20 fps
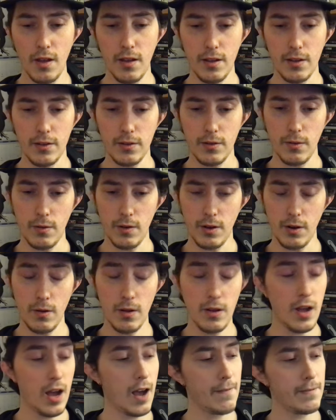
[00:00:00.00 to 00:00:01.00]
and so you know
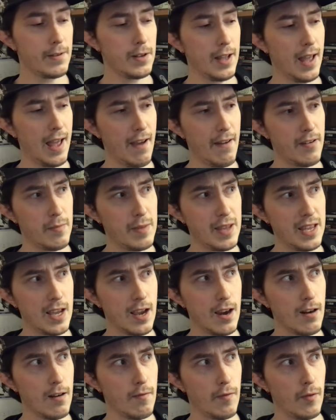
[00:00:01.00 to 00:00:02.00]
obviously you have to be
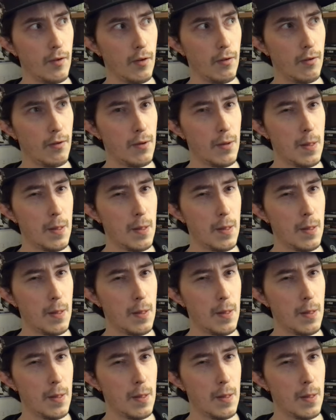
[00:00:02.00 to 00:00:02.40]
careful